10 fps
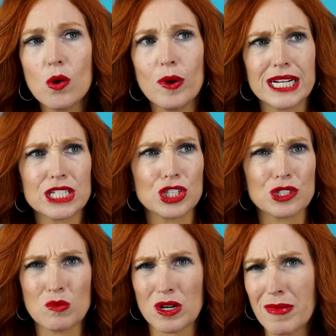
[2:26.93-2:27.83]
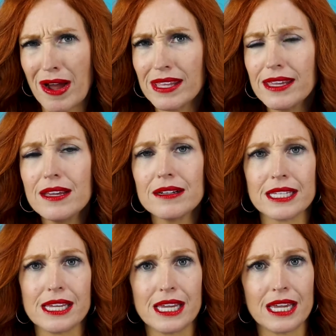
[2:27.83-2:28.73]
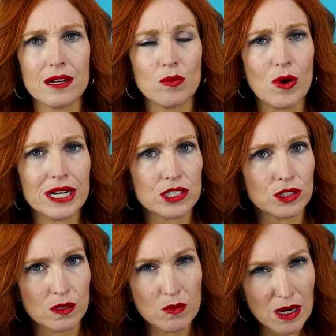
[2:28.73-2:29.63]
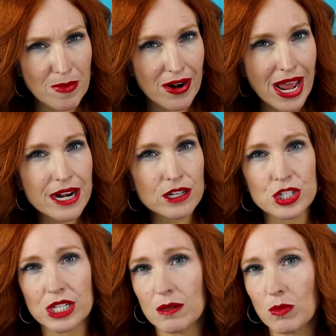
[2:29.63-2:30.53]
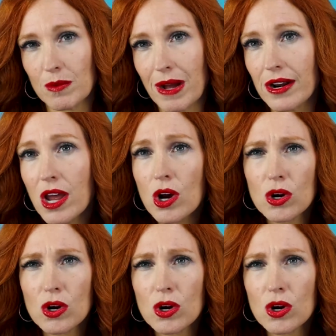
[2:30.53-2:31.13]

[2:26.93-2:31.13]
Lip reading: wanting to learn more about healing and wanting to learn more about energy and more about